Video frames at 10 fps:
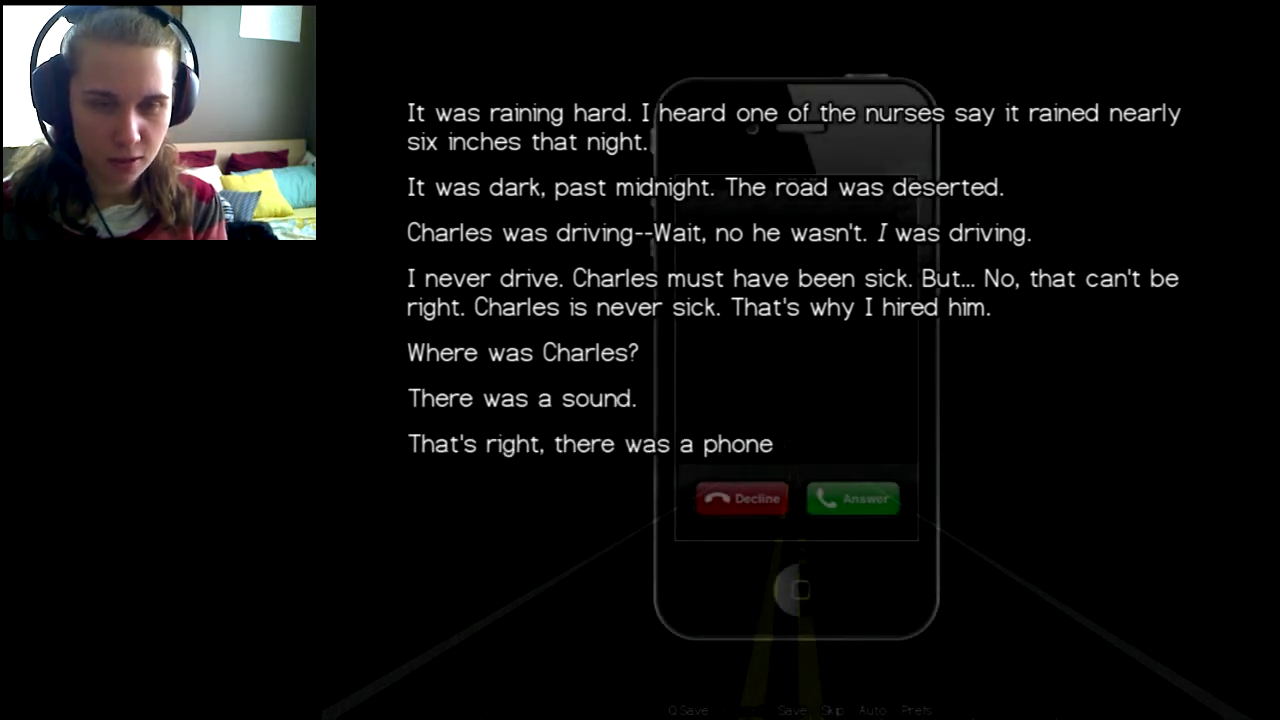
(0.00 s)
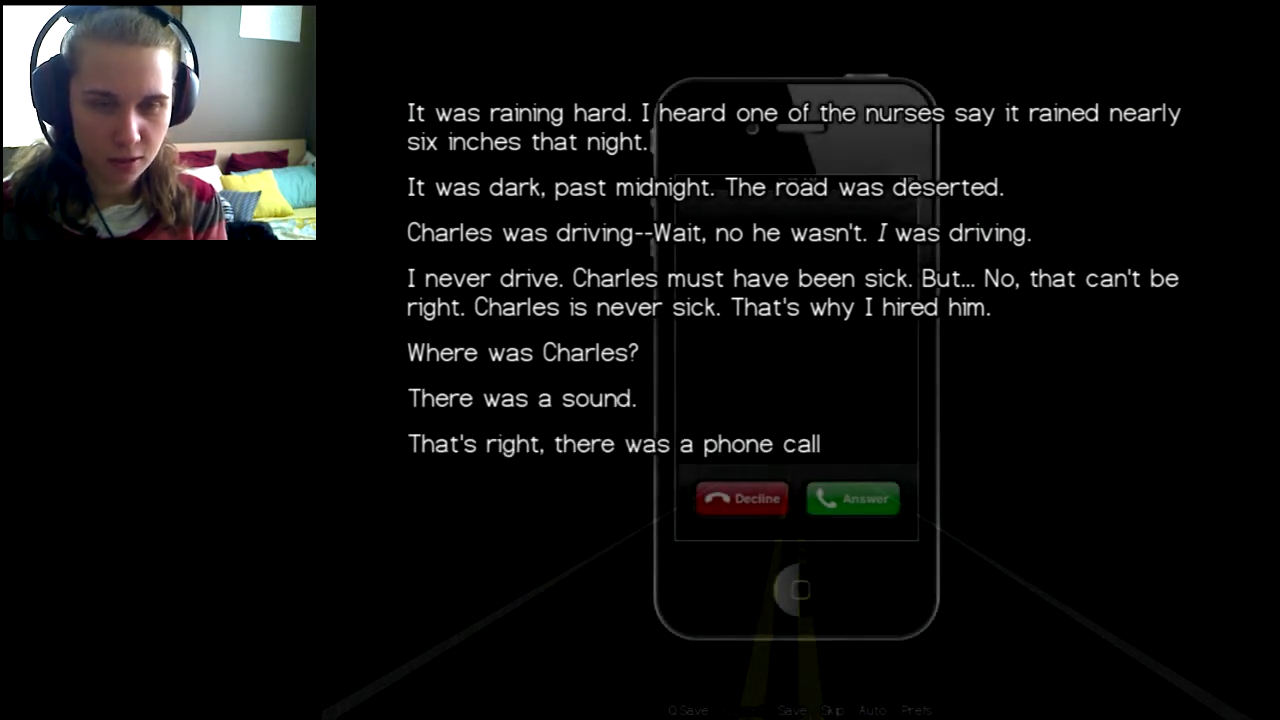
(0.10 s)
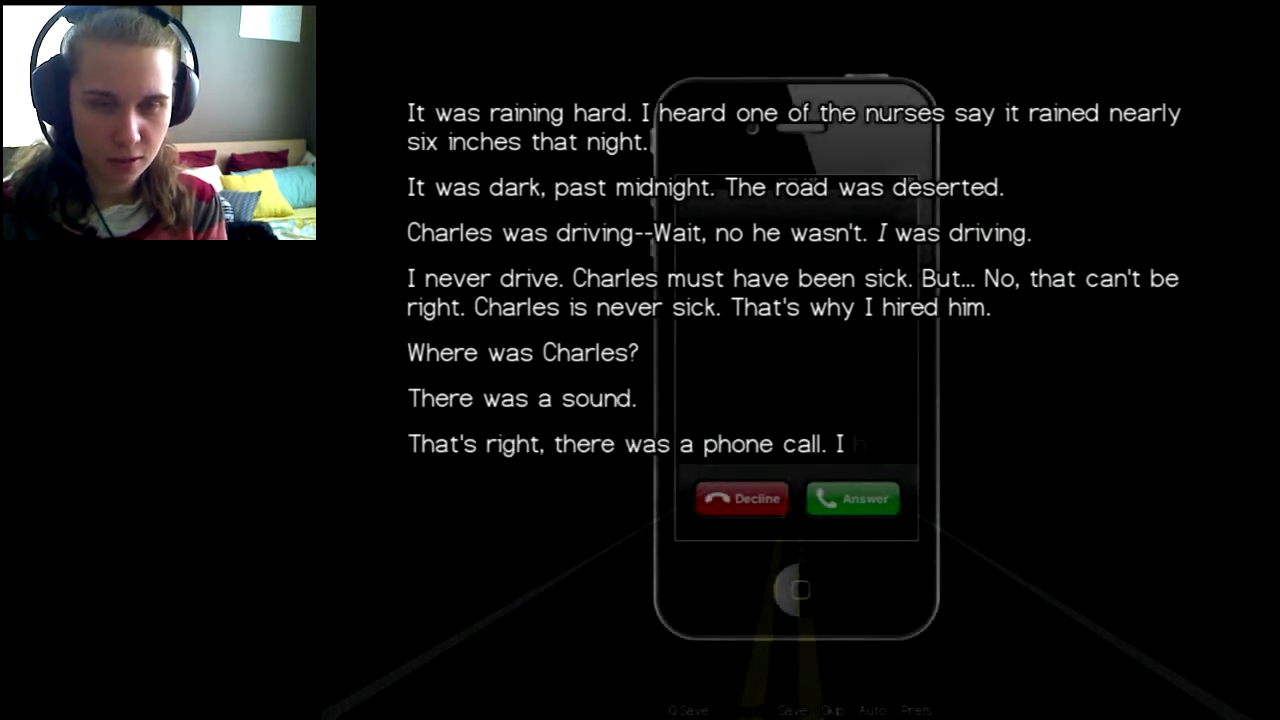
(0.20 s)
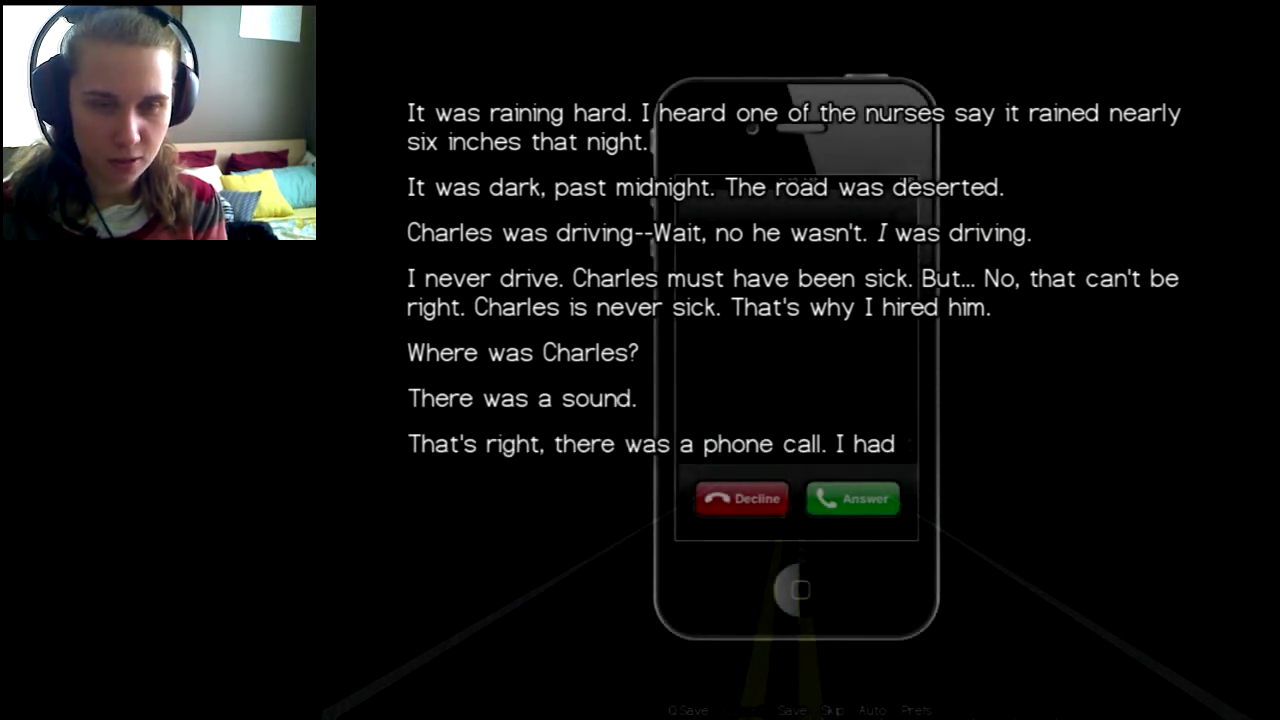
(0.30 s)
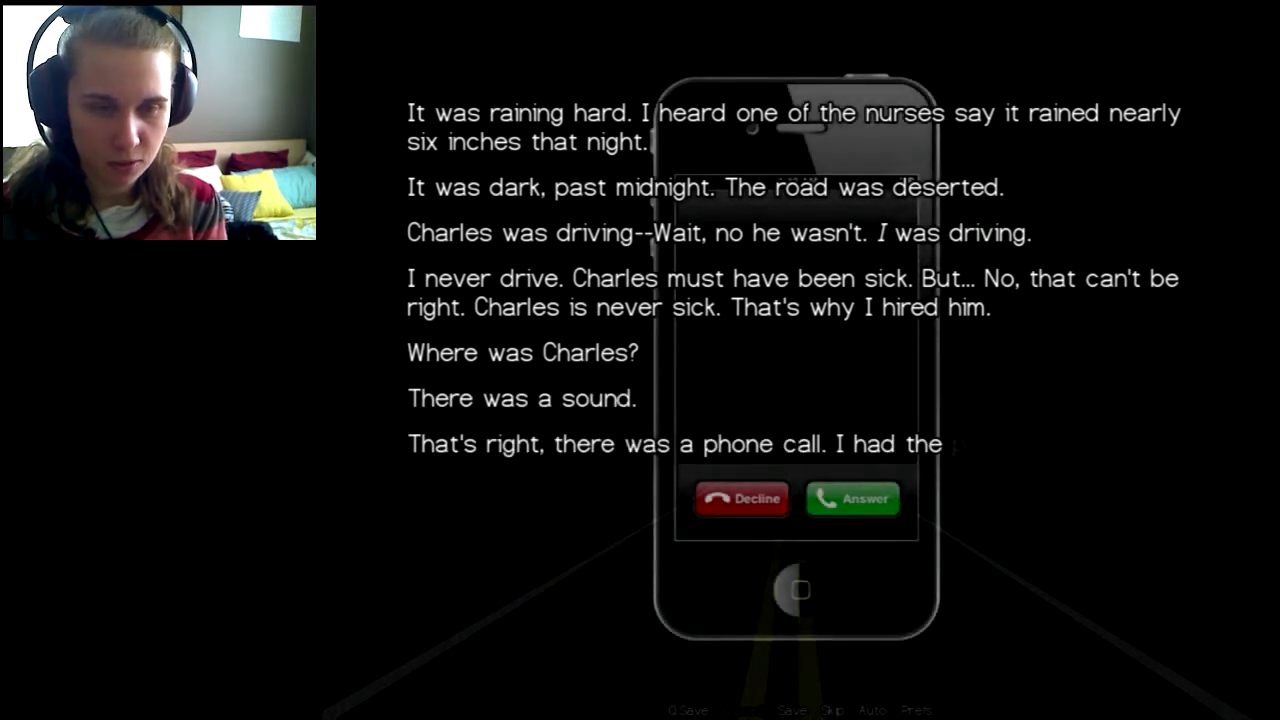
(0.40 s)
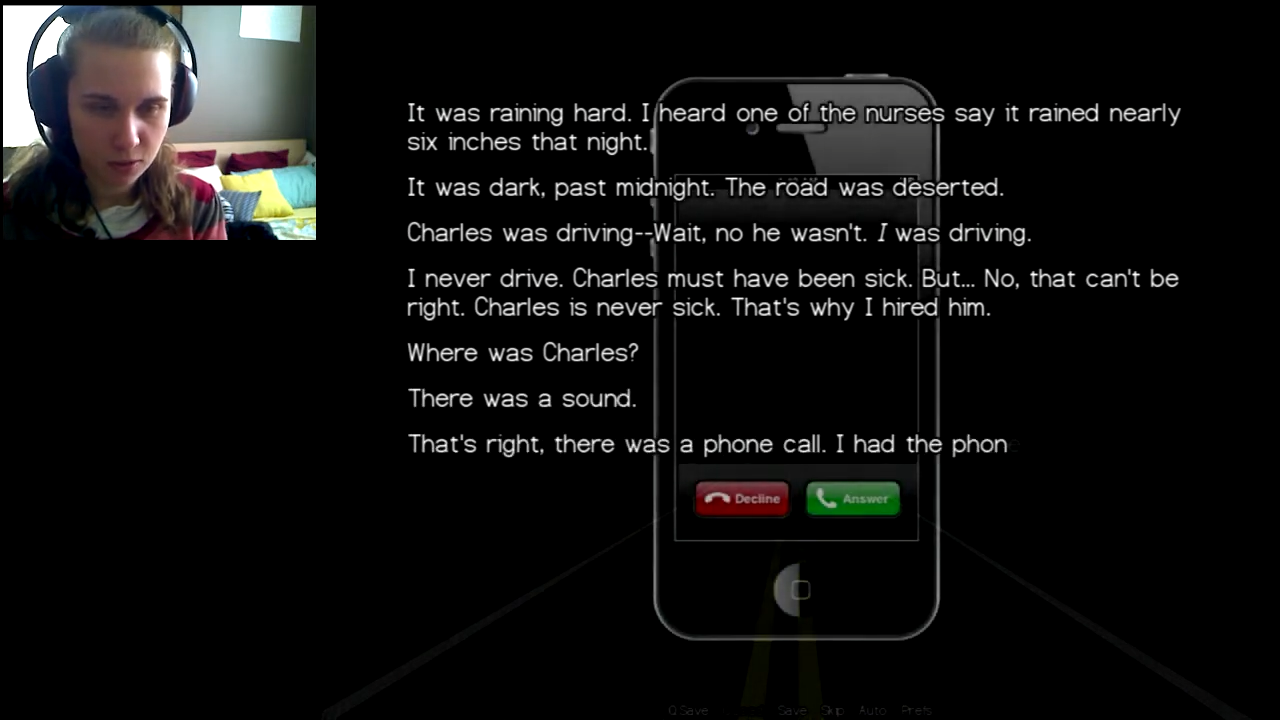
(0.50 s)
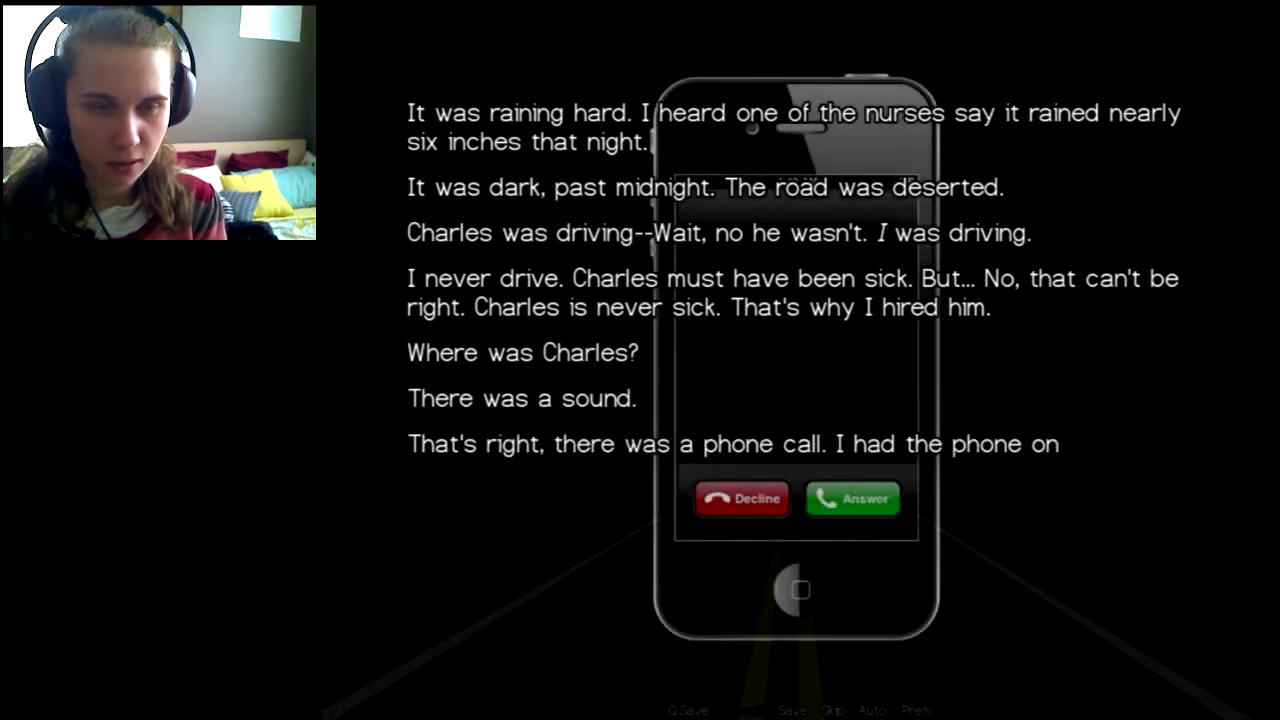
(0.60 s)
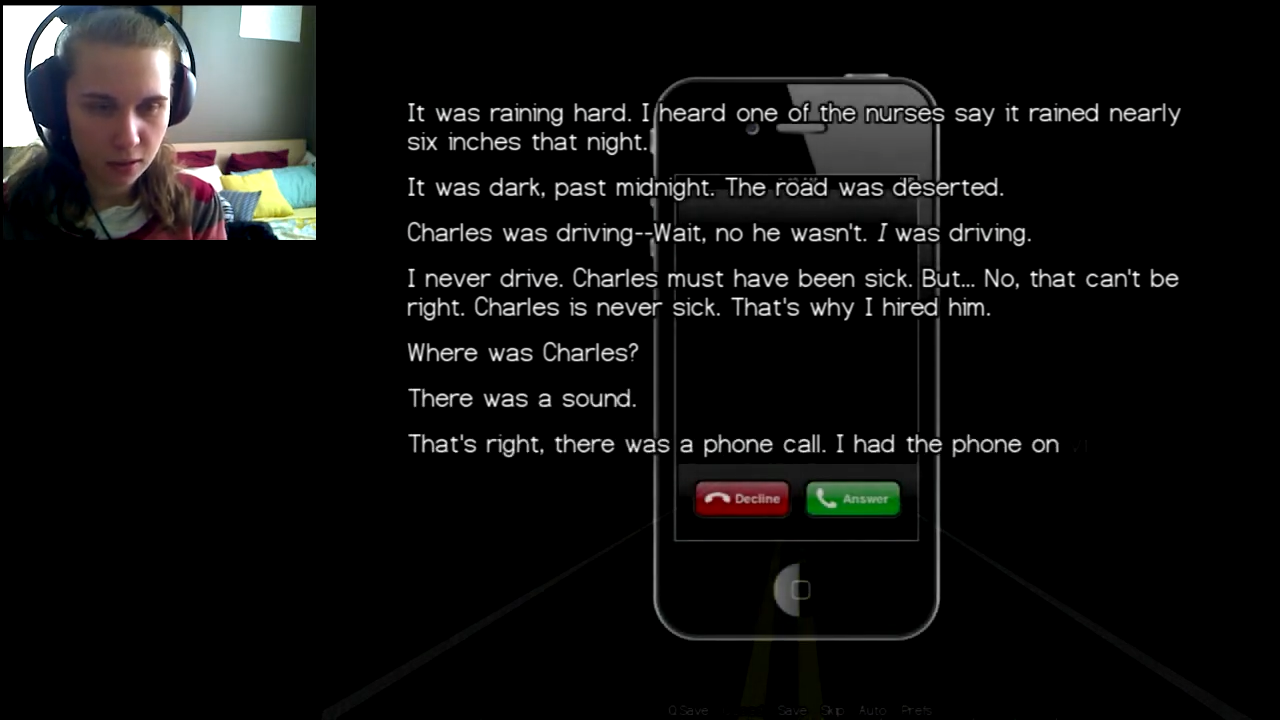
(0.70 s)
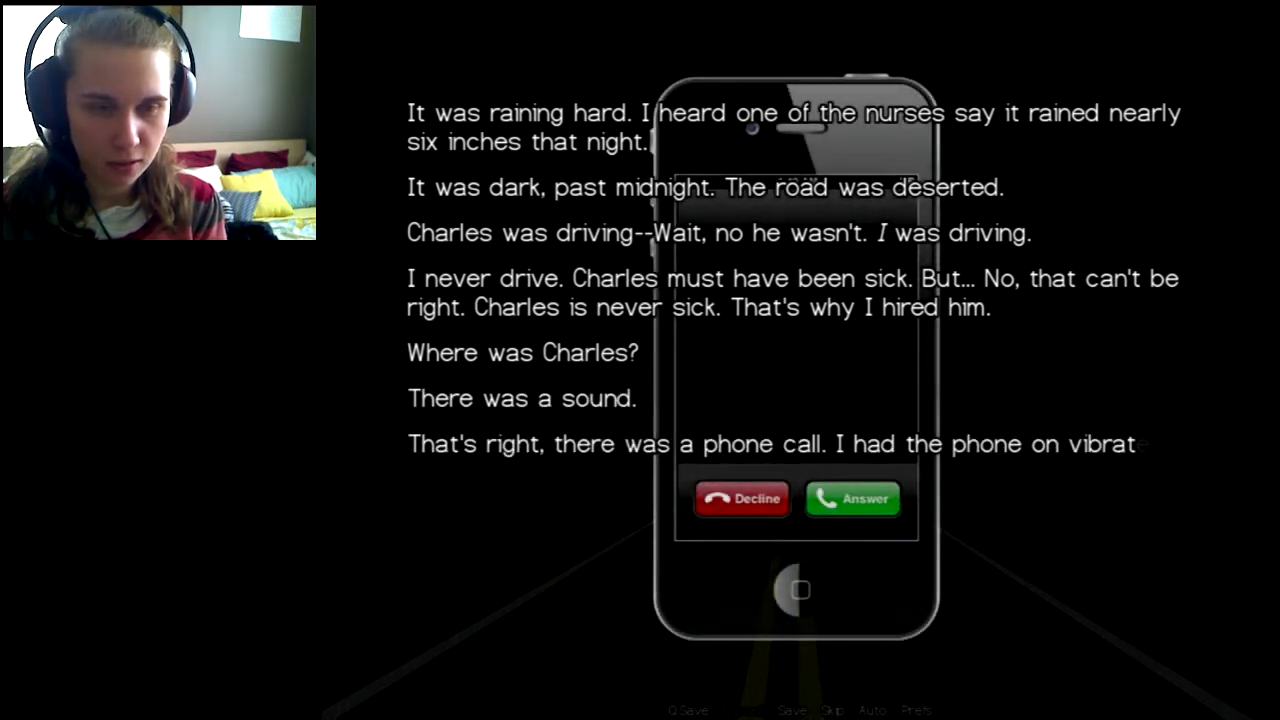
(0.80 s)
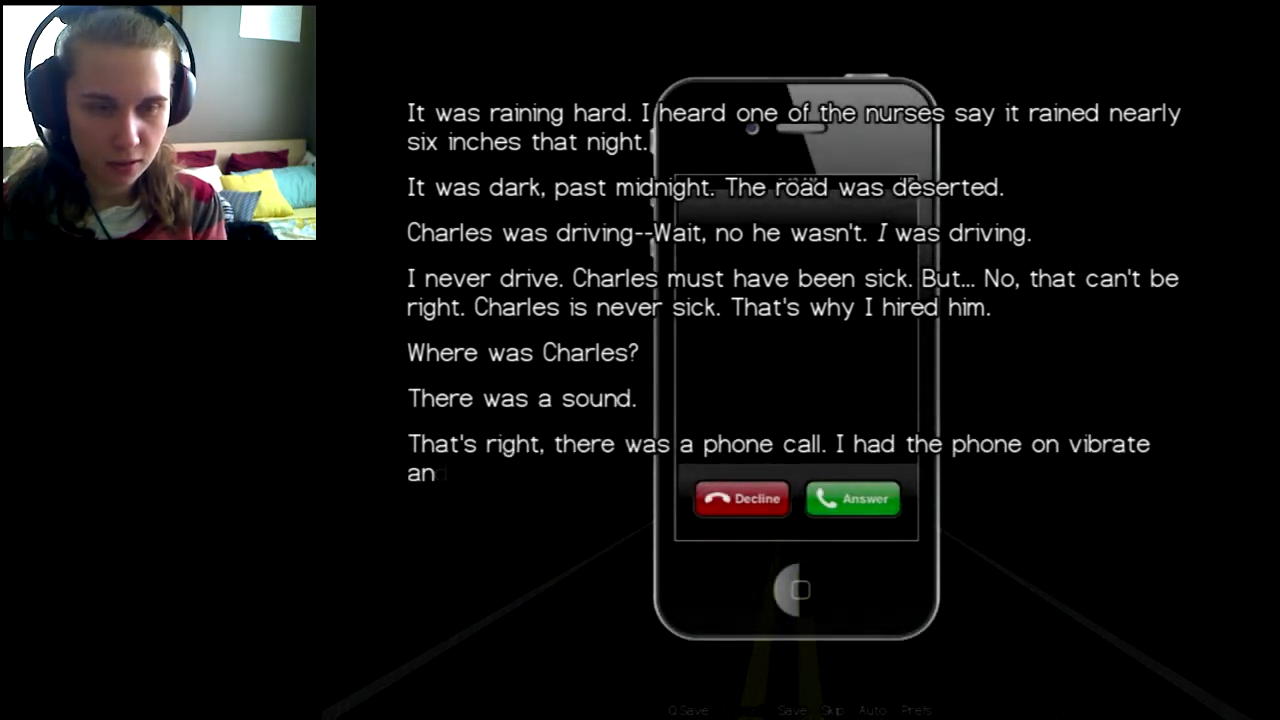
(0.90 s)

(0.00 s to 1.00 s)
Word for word: That's right.